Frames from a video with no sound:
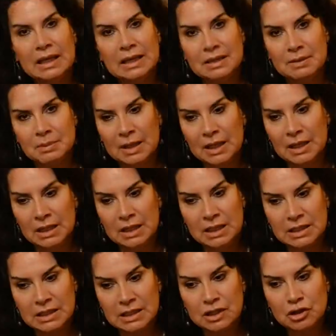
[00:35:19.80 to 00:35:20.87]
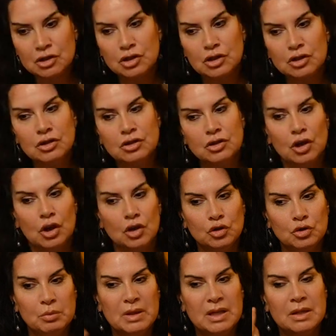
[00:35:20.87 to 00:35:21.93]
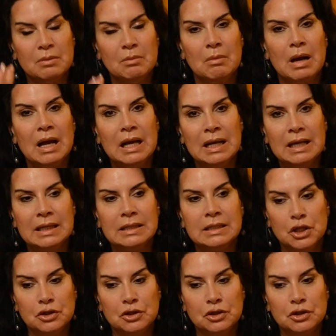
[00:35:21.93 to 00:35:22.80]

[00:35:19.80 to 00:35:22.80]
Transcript: has been conditioned to be the mind,